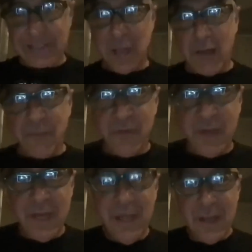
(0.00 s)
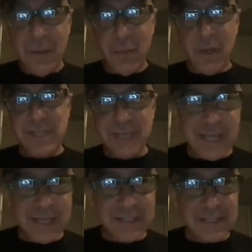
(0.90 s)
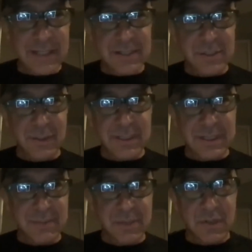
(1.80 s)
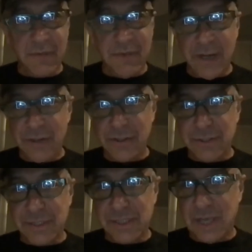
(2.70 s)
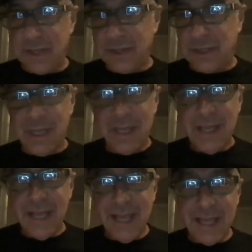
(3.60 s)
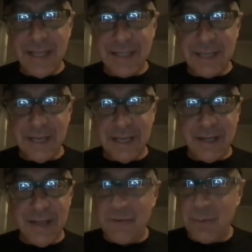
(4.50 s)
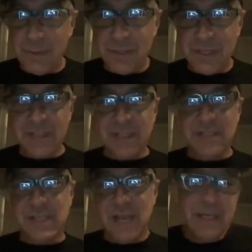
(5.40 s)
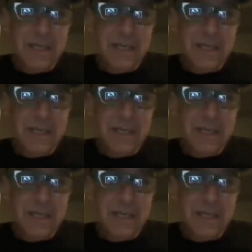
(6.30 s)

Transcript: off once he's doing some sort of aerial stunt, and everyone thinks he's dead, and